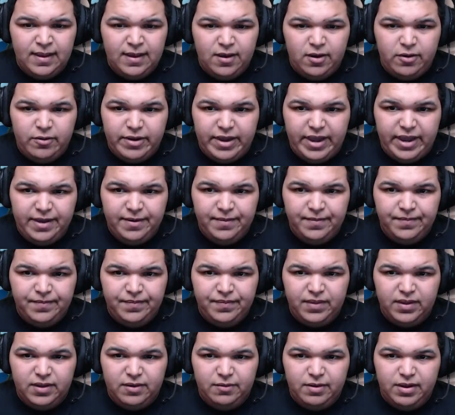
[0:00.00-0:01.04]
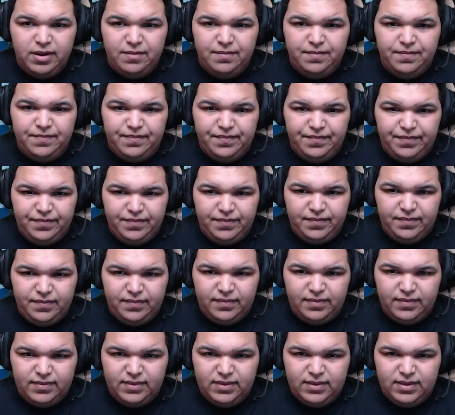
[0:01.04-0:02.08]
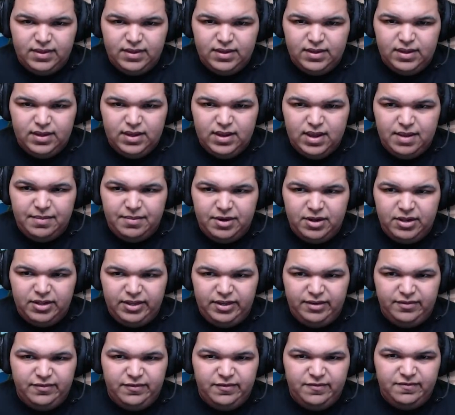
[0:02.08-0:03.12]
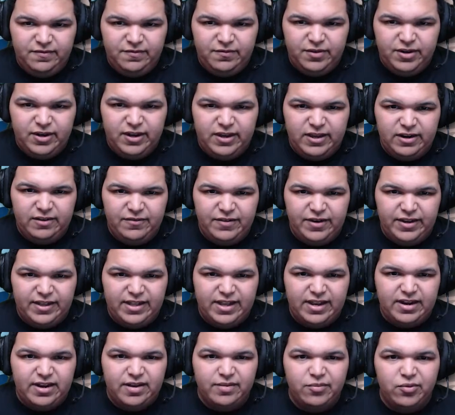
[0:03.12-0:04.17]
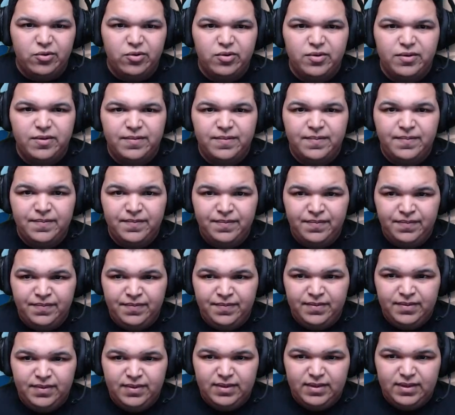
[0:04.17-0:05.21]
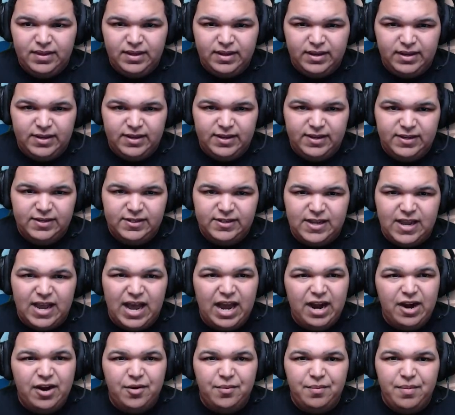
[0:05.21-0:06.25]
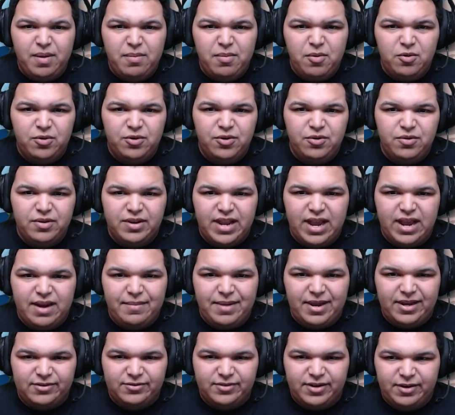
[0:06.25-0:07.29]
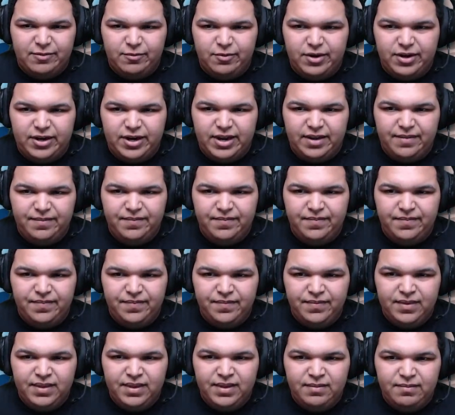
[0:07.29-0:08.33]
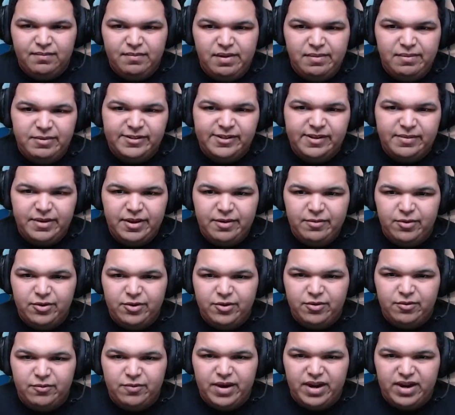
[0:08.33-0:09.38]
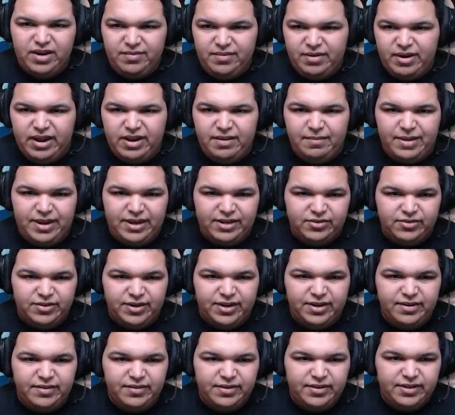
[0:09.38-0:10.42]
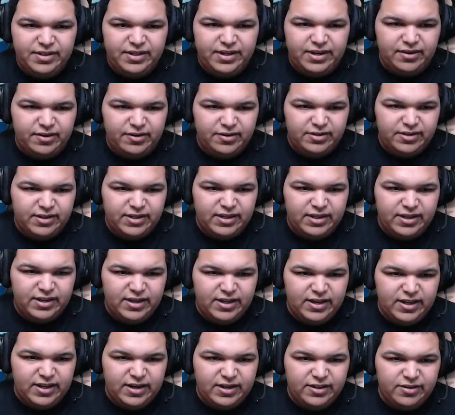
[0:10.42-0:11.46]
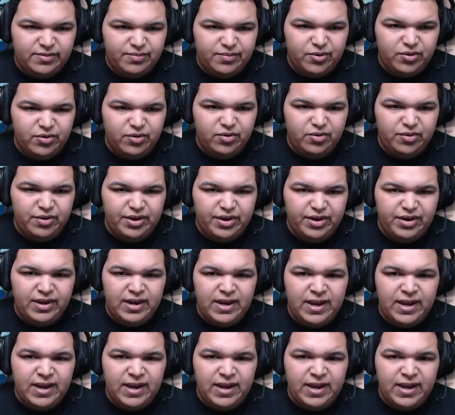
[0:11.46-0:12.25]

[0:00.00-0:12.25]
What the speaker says: Okay. Well, I'm gonna leave. We're not gonna fight that double. Because, I don't know, maybe we'll do a Dynamax raid one time. Maybe someday we'll do a random Dynamax raid. See how it goes. That is Purloin.